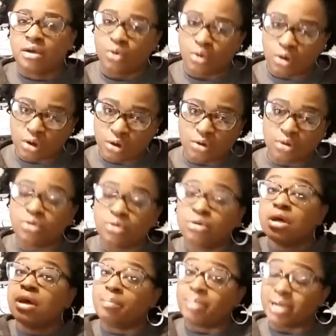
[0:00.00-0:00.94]

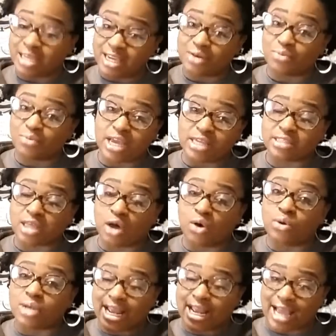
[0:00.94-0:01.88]
woo. But anyway,
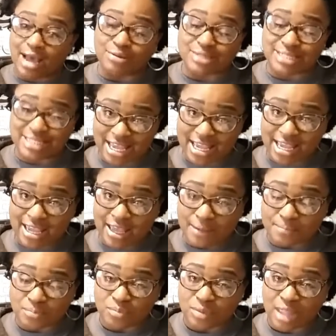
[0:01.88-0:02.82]
so like I was
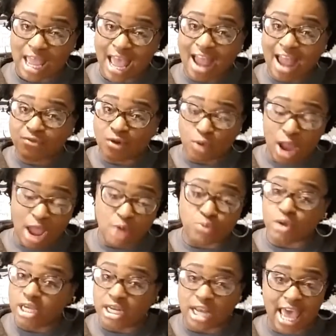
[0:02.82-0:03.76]
saying, I,
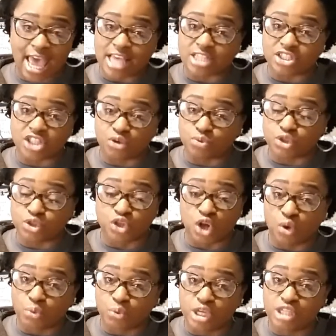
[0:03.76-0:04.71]
I realized there was
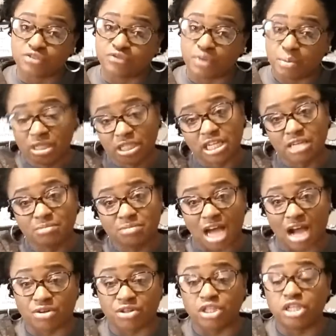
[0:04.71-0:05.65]
no reason for me to
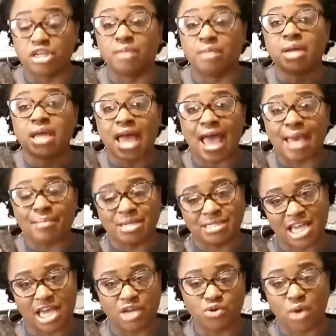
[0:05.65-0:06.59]
keep talking to him. How
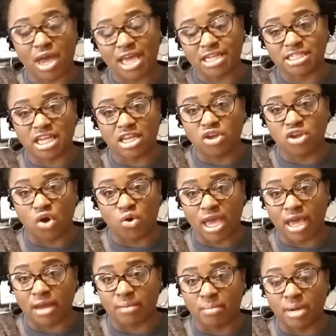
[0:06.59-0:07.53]
many times do I have to tell you I
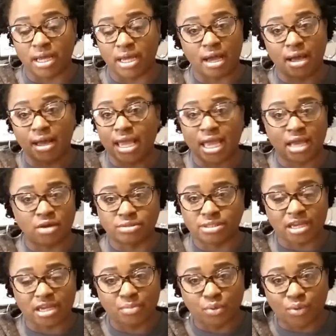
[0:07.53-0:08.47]
don't have the money? I ain't
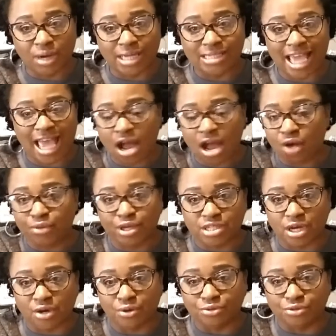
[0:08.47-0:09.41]
going to tell you but one time. I
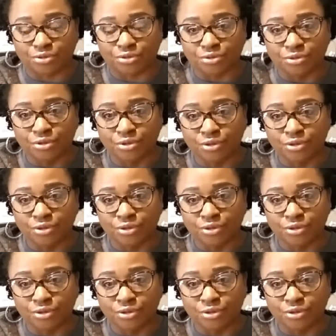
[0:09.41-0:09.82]
already told you.